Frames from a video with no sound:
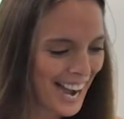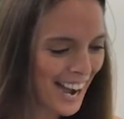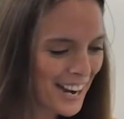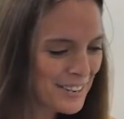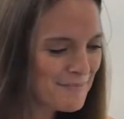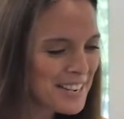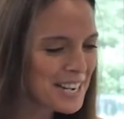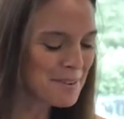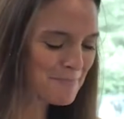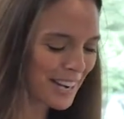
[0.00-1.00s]

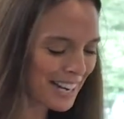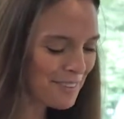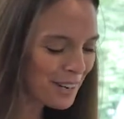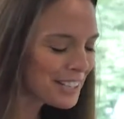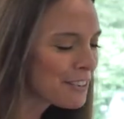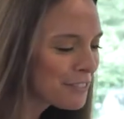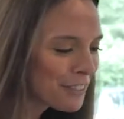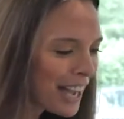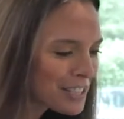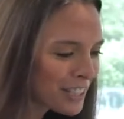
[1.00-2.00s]
I want you to
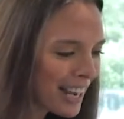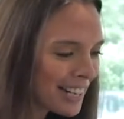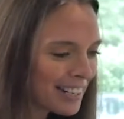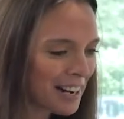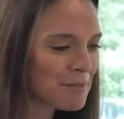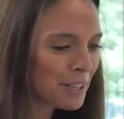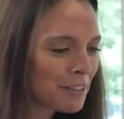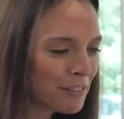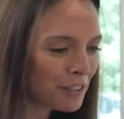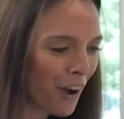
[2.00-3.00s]
feel educated, and I want you to
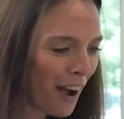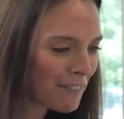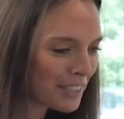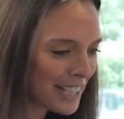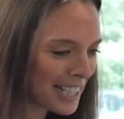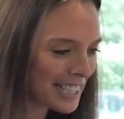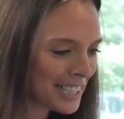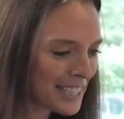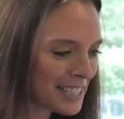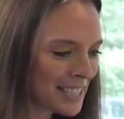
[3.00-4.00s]
feel confident, at
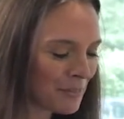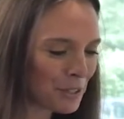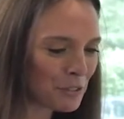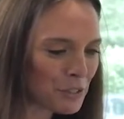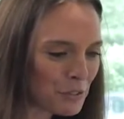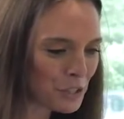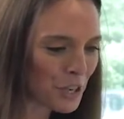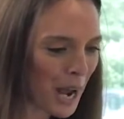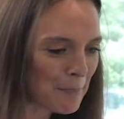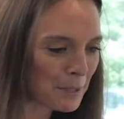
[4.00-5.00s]
least that when you do
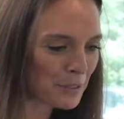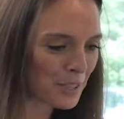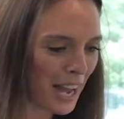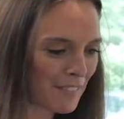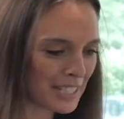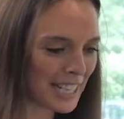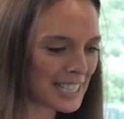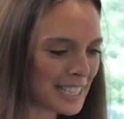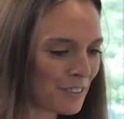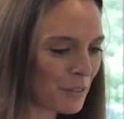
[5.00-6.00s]
shop, you have an
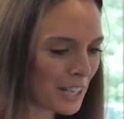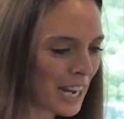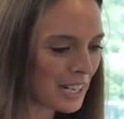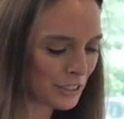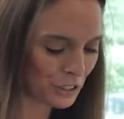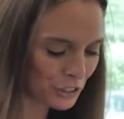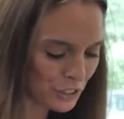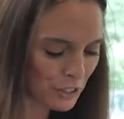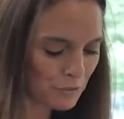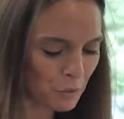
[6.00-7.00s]
idea of what kind of you're
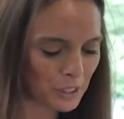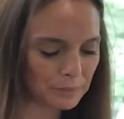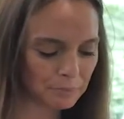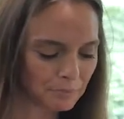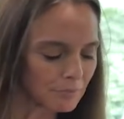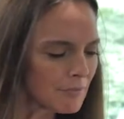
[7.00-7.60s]
looking for.